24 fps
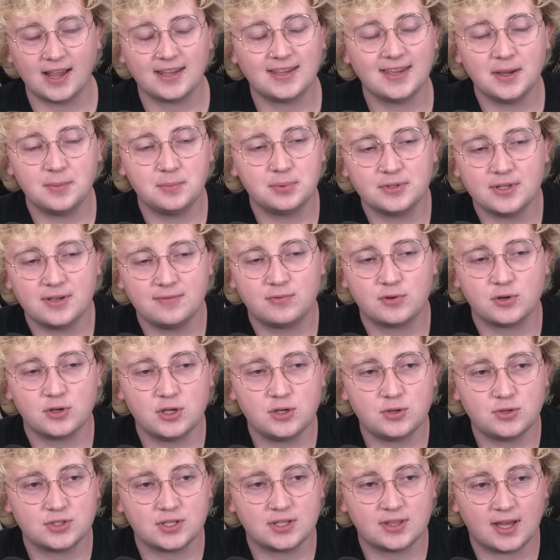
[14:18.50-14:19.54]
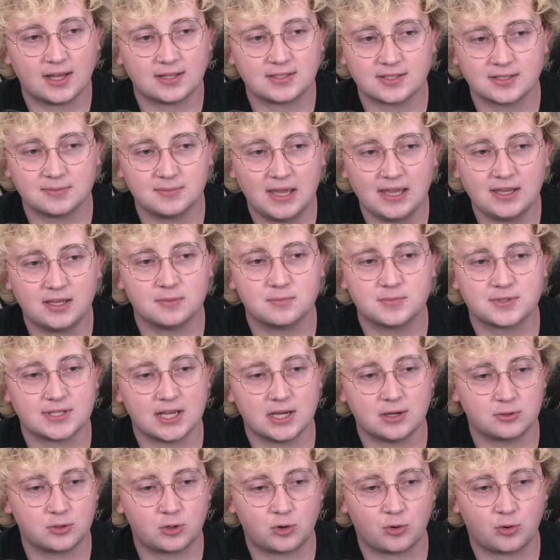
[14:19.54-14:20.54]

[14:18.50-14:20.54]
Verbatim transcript: I can't believe they're using that to make him sound